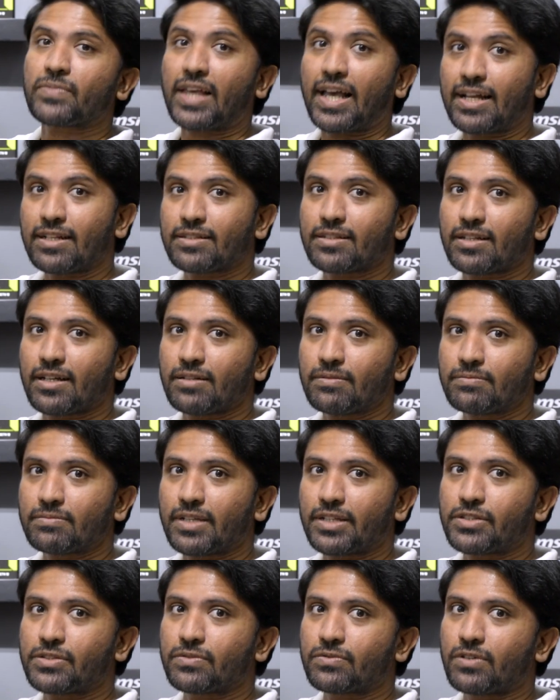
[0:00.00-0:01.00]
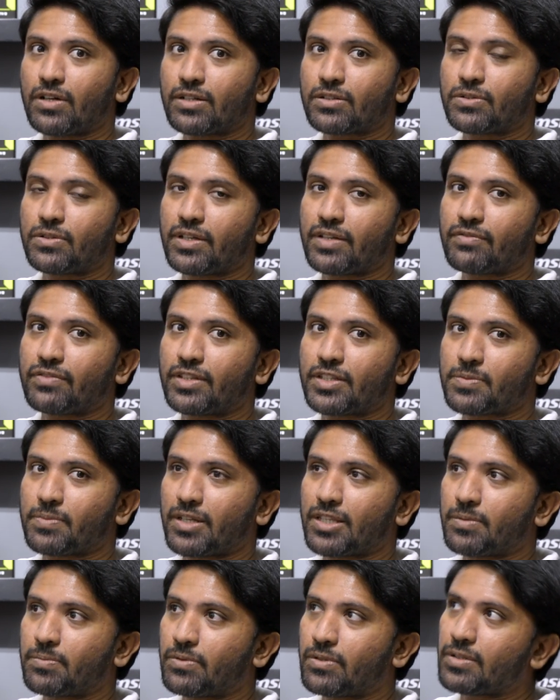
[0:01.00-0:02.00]
antenna that you've got going for this
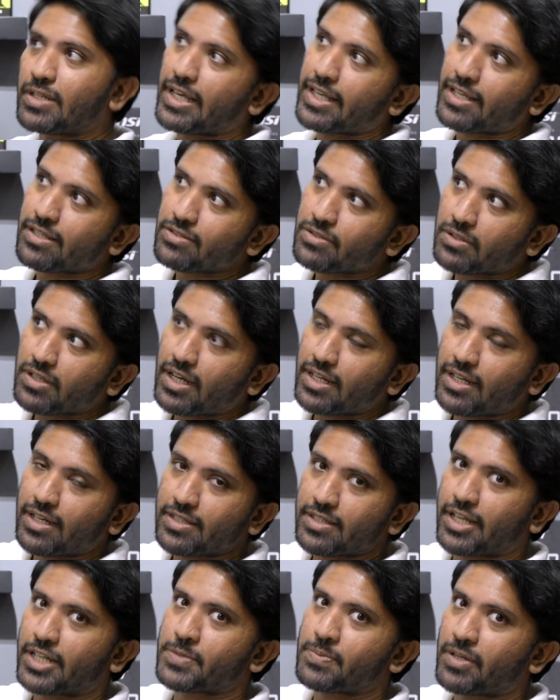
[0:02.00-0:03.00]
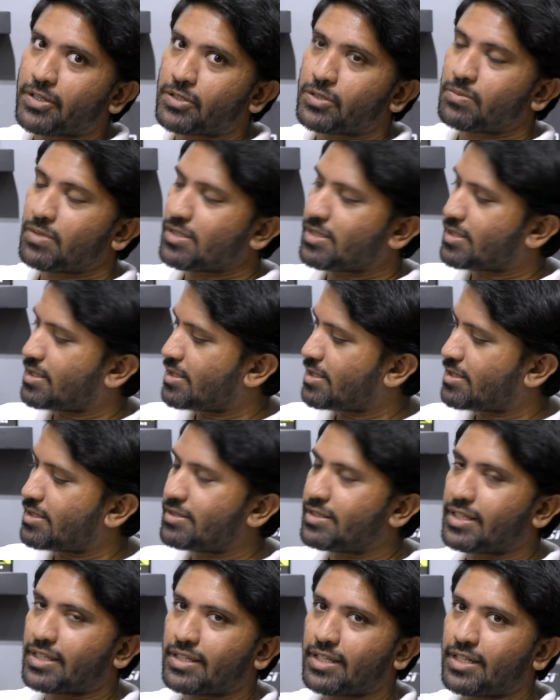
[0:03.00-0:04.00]
motherboard. I guess you can't expect too much
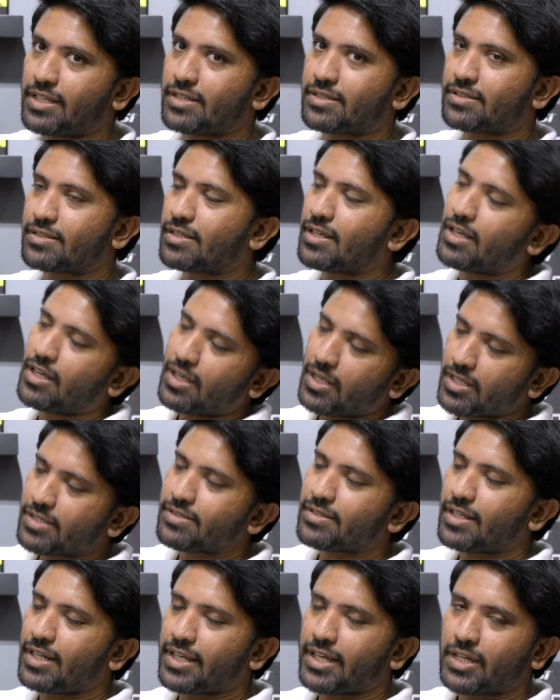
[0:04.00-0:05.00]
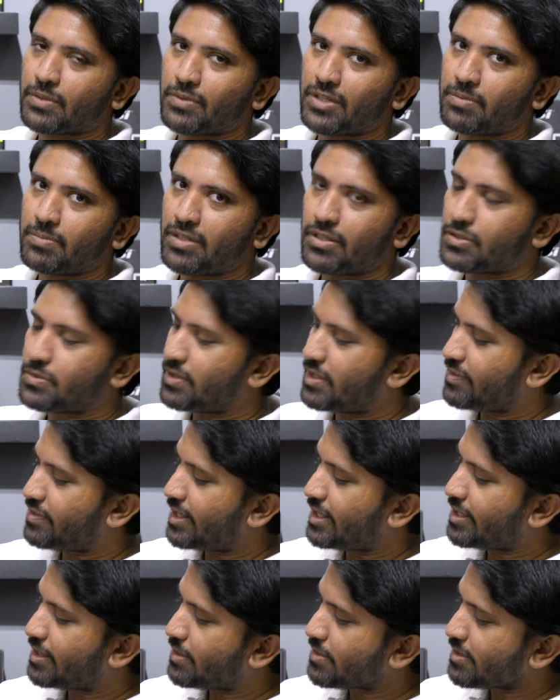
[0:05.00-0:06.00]
considering that it's selling at well below
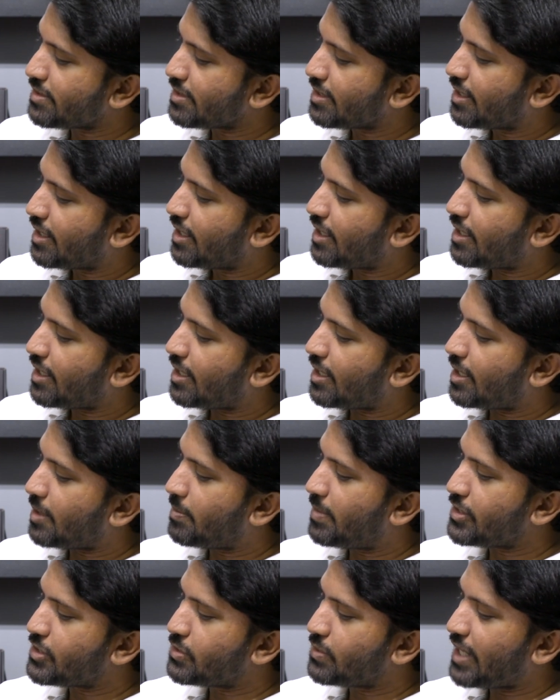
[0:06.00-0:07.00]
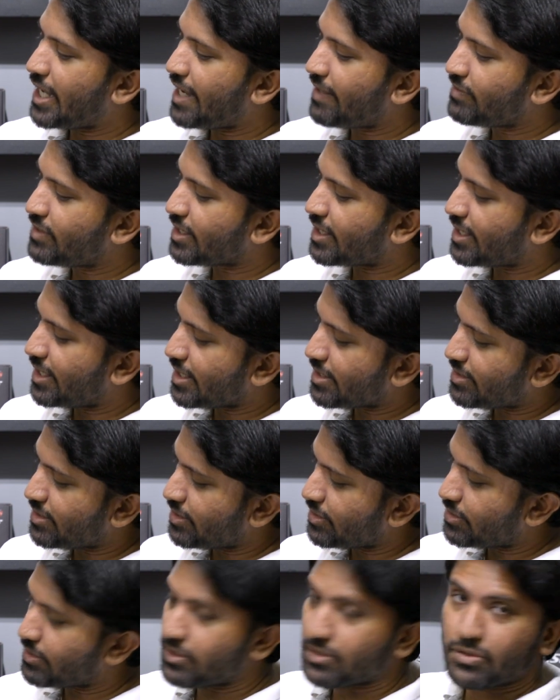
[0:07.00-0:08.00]
25,000. But you have the
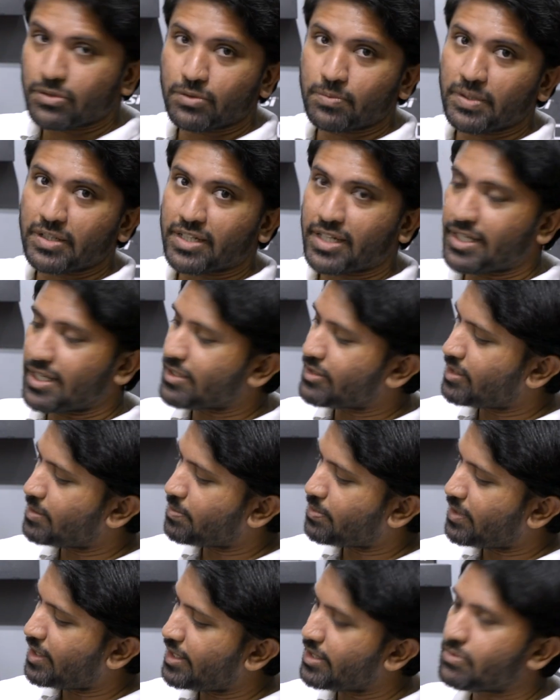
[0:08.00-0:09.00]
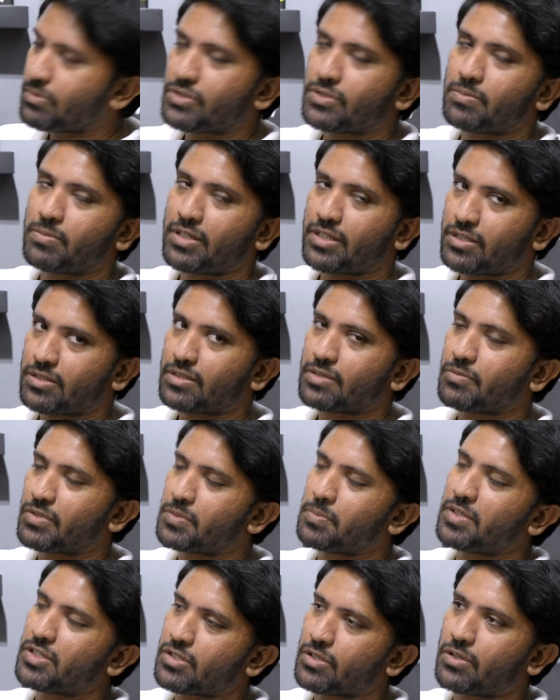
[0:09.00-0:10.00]
connection to the two connection points, which
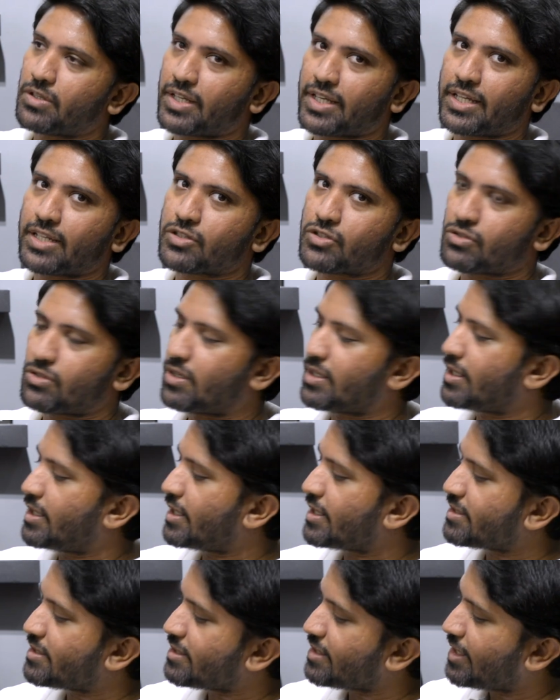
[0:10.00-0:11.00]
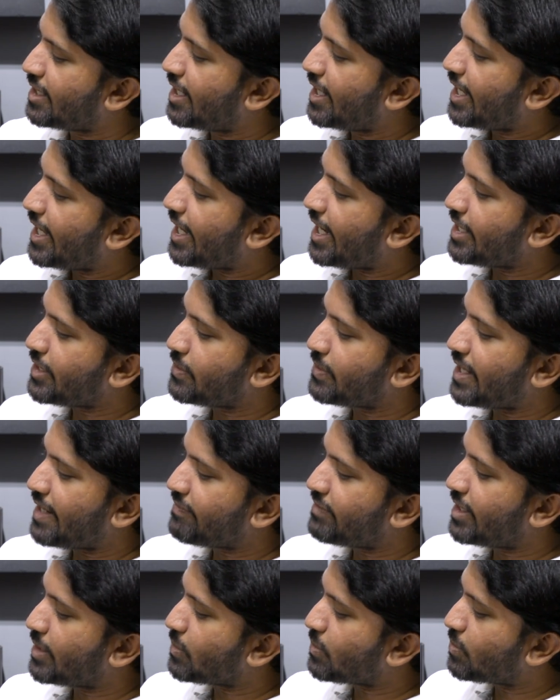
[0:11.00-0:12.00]
means you're going to get a strong connection. And you
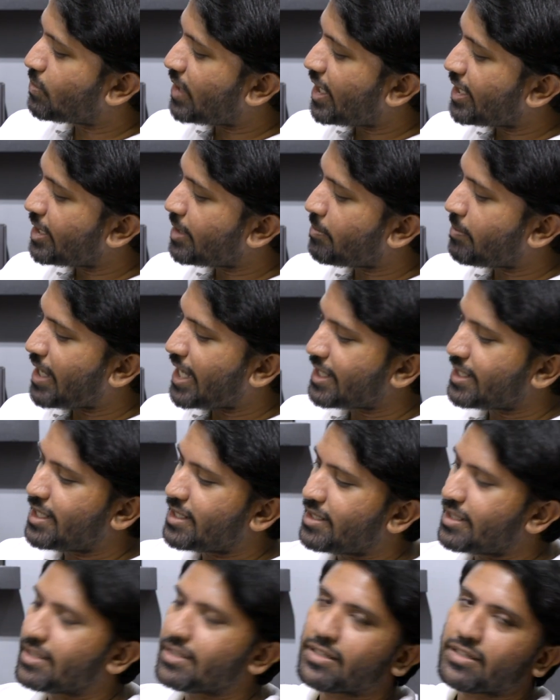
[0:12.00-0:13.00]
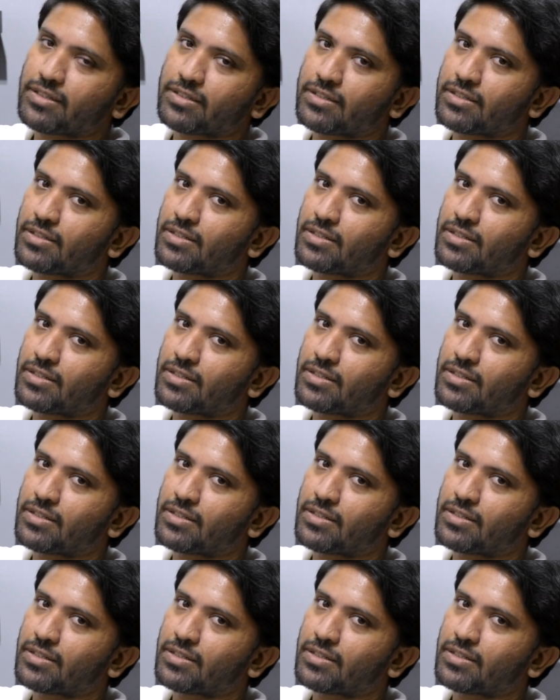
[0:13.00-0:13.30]
have that one magnetic